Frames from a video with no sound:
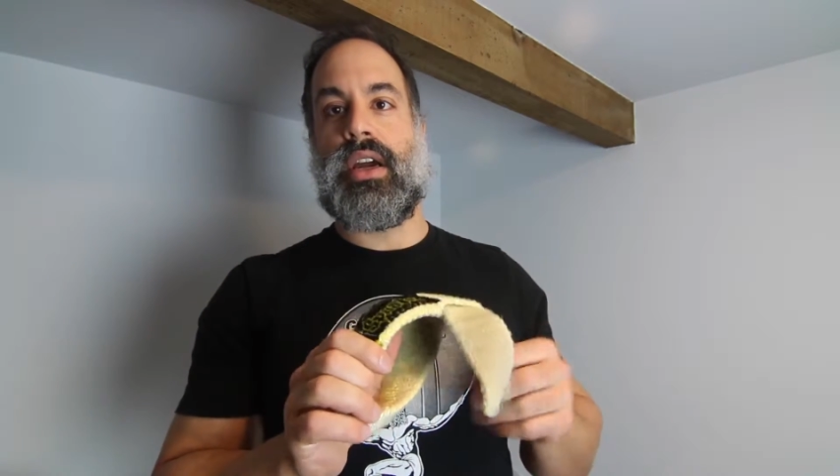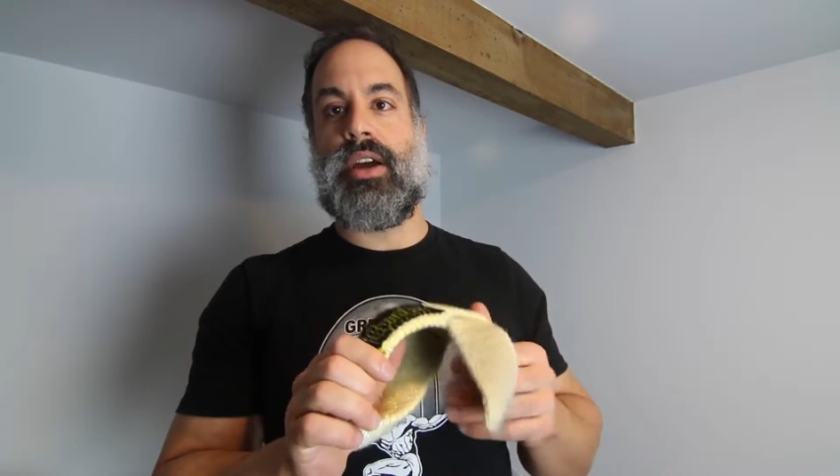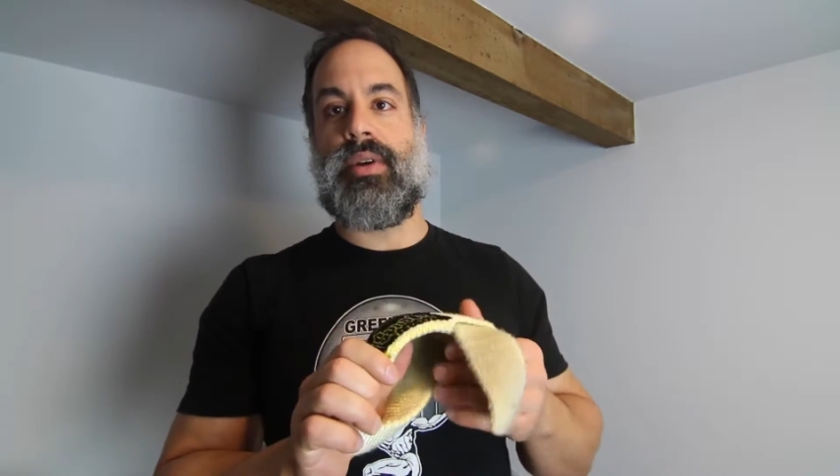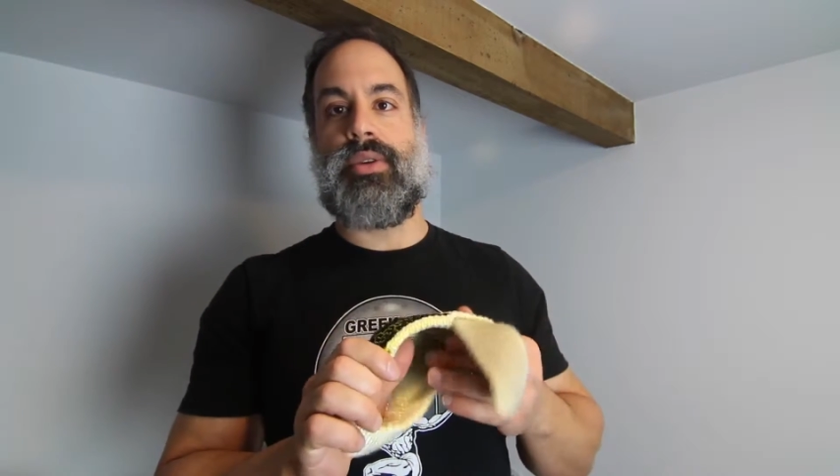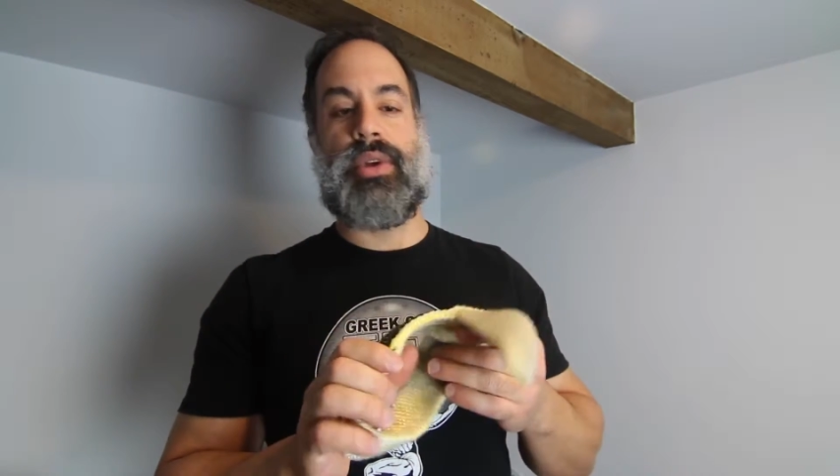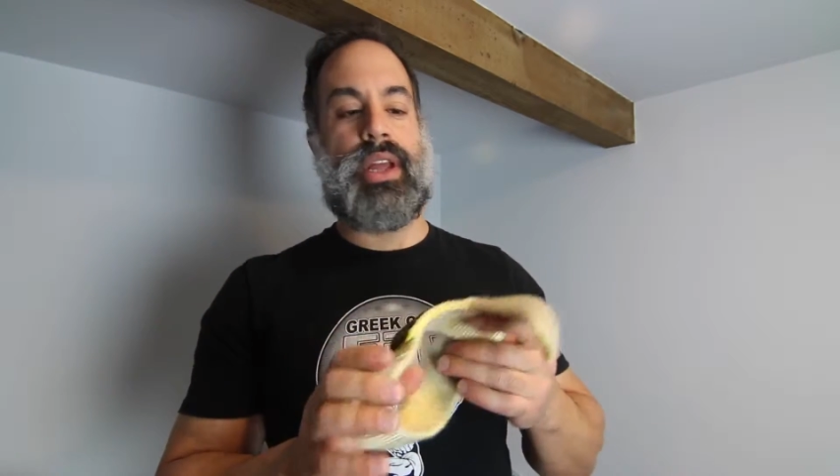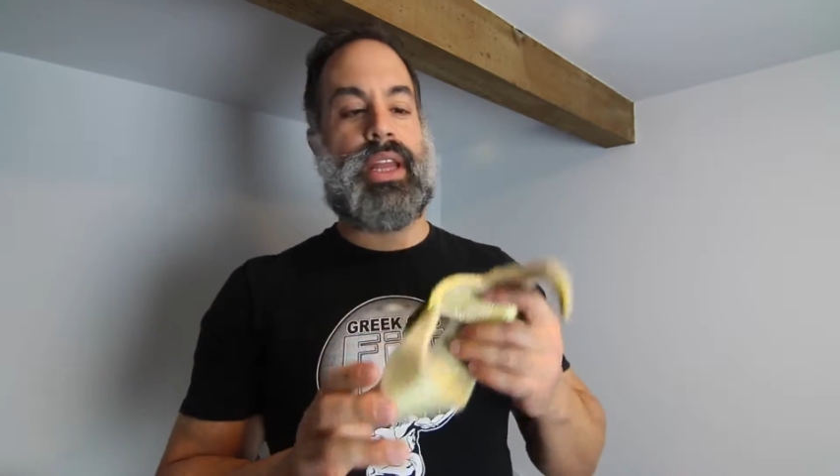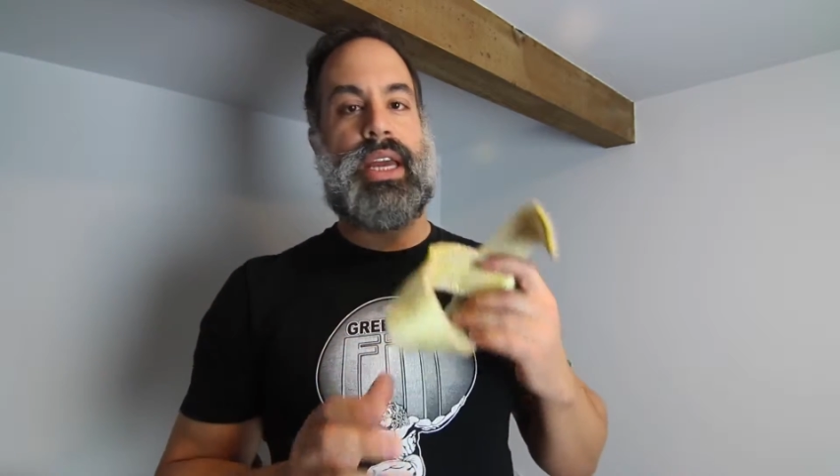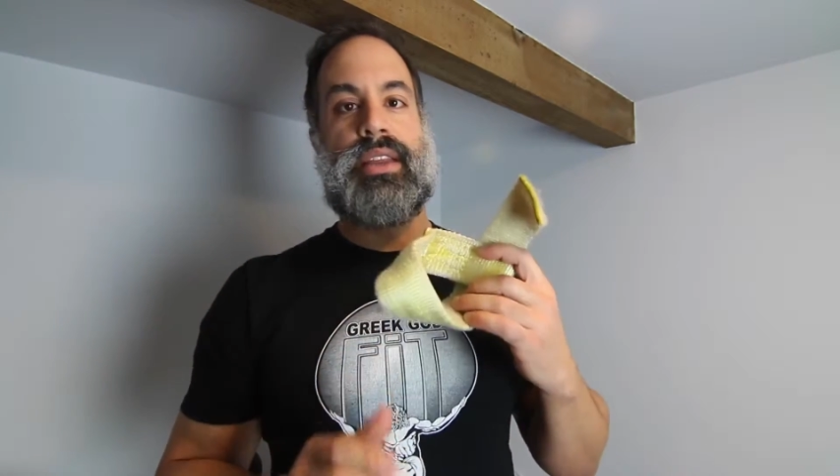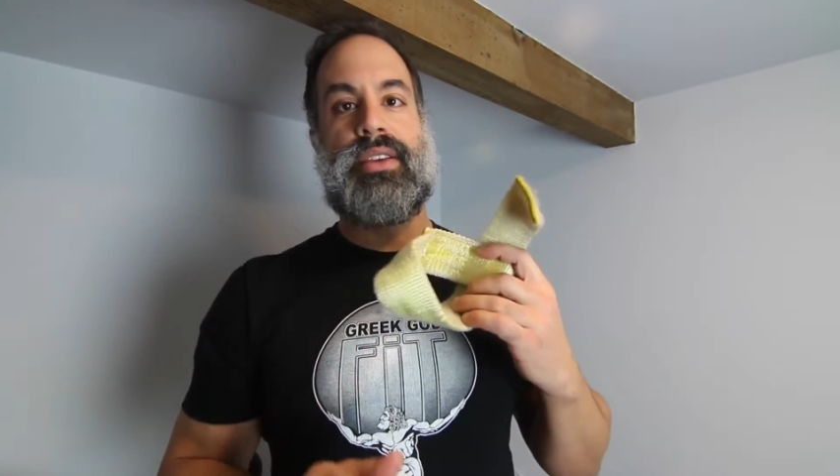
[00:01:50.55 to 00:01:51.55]
I really
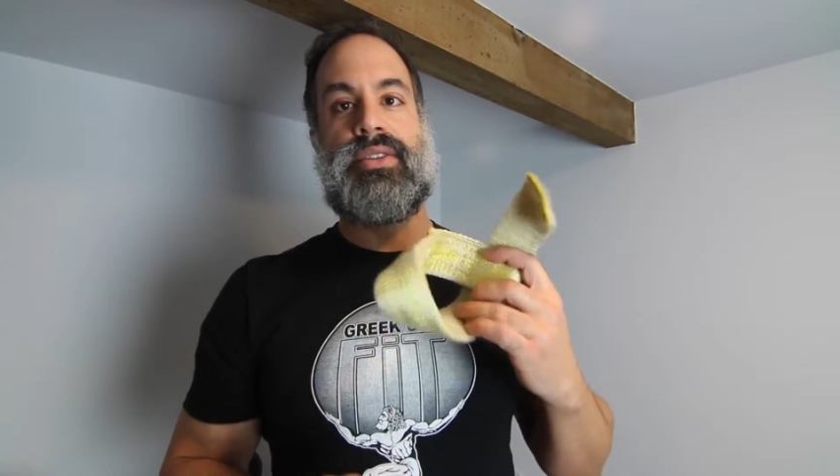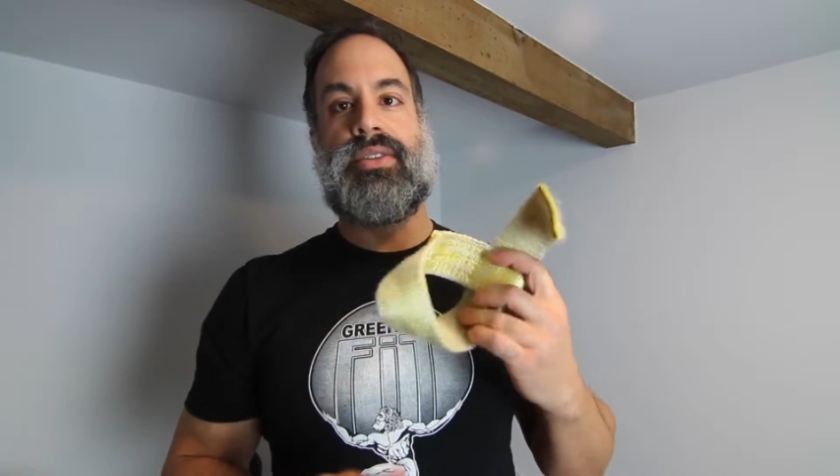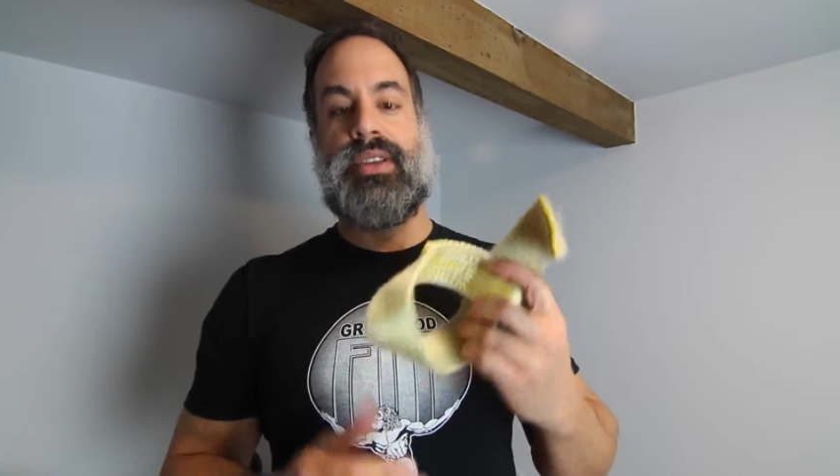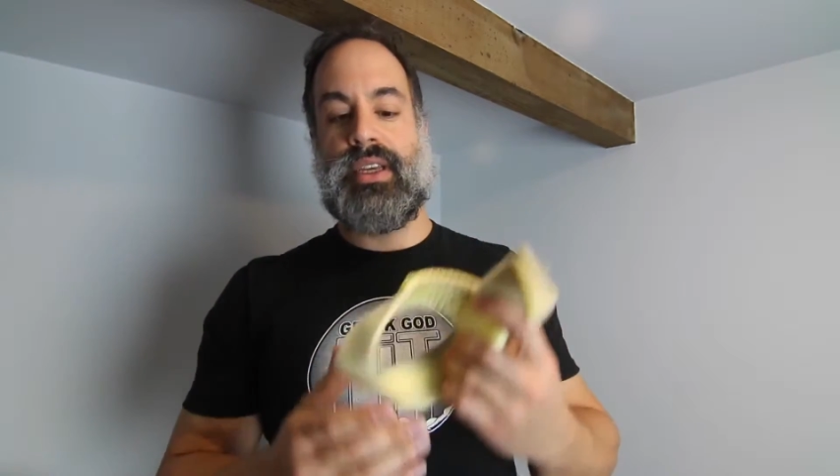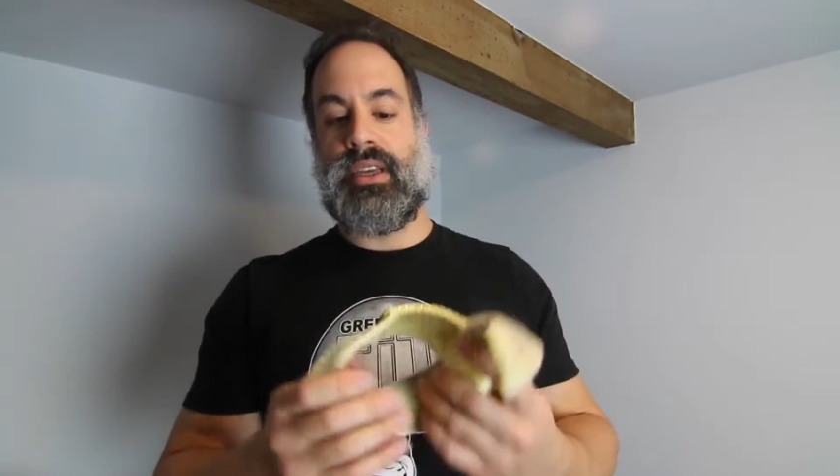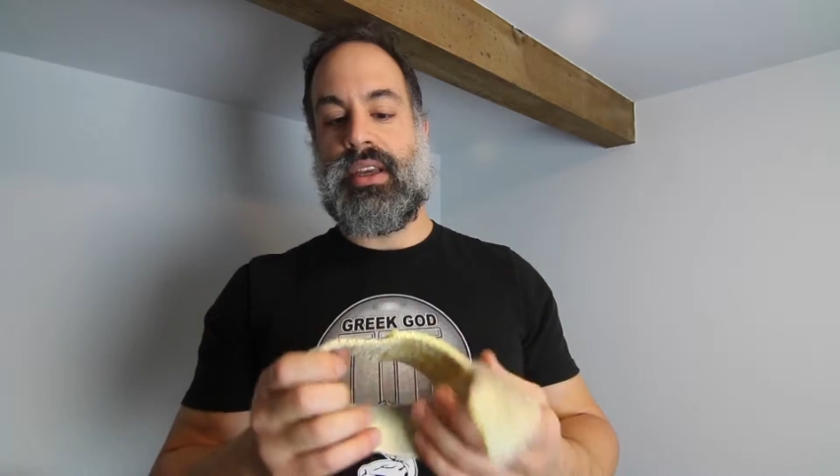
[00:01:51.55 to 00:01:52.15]
like this.